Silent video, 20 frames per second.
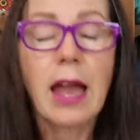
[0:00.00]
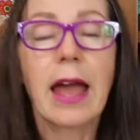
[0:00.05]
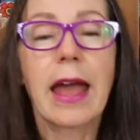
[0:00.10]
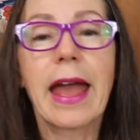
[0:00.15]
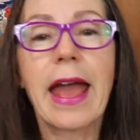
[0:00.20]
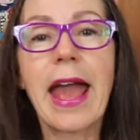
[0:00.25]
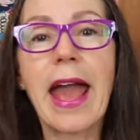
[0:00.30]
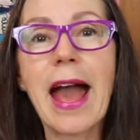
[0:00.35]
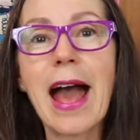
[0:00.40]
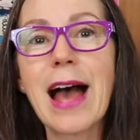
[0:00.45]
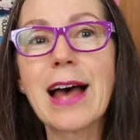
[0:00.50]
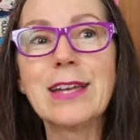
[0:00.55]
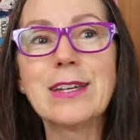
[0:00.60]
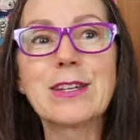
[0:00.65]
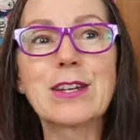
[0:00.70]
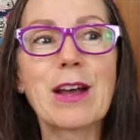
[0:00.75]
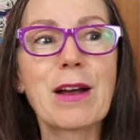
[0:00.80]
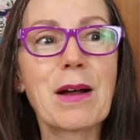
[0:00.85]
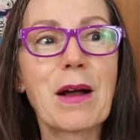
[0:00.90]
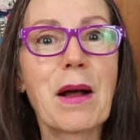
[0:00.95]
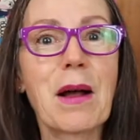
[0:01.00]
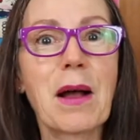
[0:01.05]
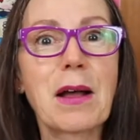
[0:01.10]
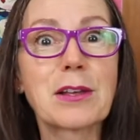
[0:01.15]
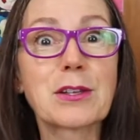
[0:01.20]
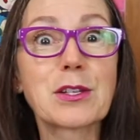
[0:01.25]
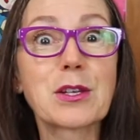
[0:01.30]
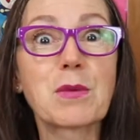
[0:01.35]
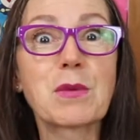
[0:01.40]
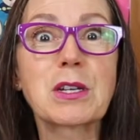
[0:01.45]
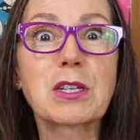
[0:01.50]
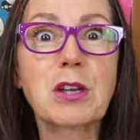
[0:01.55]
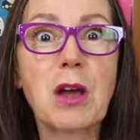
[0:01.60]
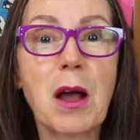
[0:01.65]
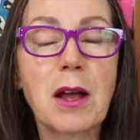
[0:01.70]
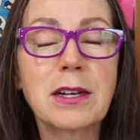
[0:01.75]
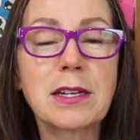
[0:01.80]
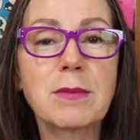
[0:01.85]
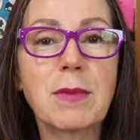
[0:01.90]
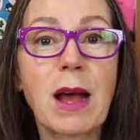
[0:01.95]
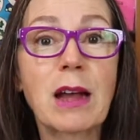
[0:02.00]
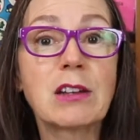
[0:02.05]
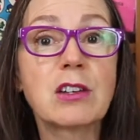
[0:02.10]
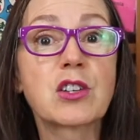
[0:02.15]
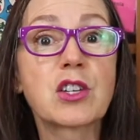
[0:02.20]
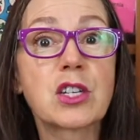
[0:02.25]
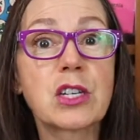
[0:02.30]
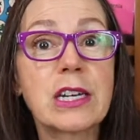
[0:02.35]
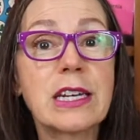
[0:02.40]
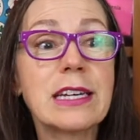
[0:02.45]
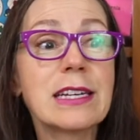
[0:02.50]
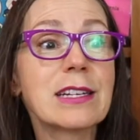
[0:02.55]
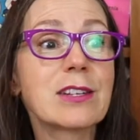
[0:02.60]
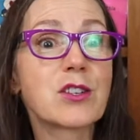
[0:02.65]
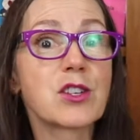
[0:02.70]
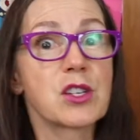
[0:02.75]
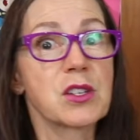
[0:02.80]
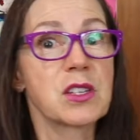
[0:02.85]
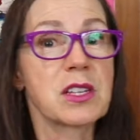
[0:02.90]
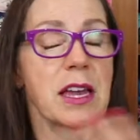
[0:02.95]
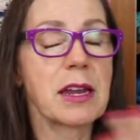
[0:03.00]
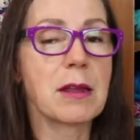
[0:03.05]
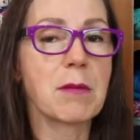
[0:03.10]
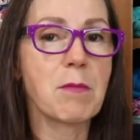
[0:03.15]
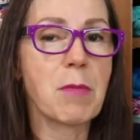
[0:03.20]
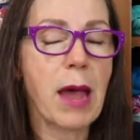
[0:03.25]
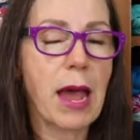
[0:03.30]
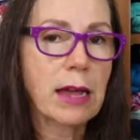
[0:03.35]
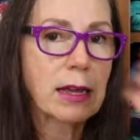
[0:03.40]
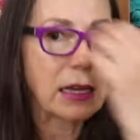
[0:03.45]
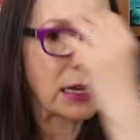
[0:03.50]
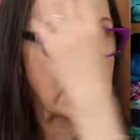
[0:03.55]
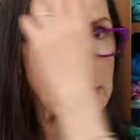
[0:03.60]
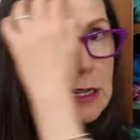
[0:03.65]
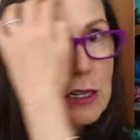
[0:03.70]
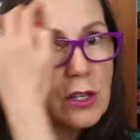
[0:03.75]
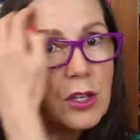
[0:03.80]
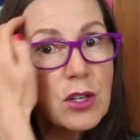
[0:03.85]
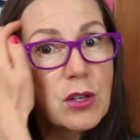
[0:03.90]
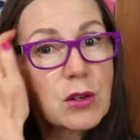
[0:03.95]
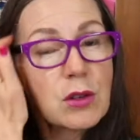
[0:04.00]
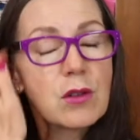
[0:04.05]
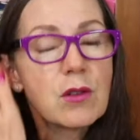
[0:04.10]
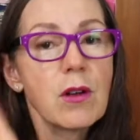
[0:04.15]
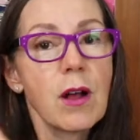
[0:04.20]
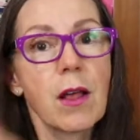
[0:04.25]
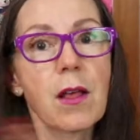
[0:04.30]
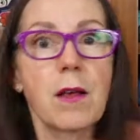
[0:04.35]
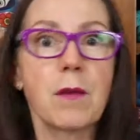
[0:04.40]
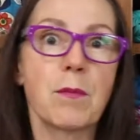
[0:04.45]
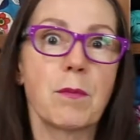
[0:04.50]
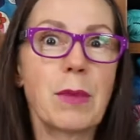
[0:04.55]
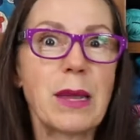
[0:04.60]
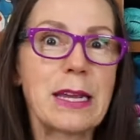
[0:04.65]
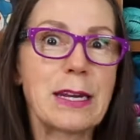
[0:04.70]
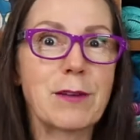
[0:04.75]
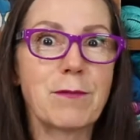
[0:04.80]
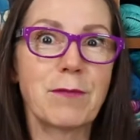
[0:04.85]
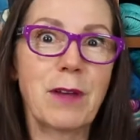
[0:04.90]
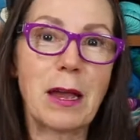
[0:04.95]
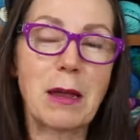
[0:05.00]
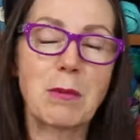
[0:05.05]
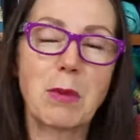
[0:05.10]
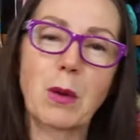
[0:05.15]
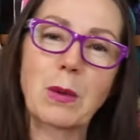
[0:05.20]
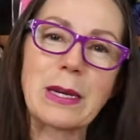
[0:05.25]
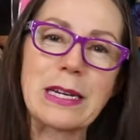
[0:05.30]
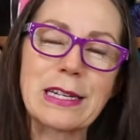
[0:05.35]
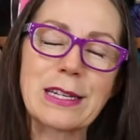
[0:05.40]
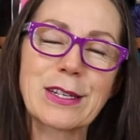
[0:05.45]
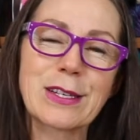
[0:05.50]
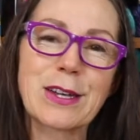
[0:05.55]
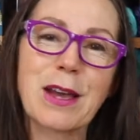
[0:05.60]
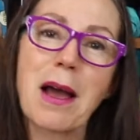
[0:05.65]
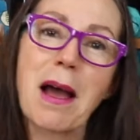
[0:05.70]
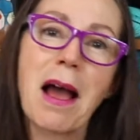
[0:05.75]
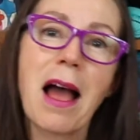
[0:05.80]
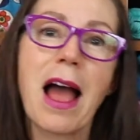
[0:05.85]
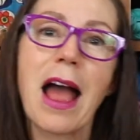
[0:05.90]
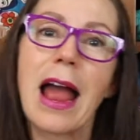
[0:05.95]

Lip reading: And so we talked about, she is just getting back into being a fiberista,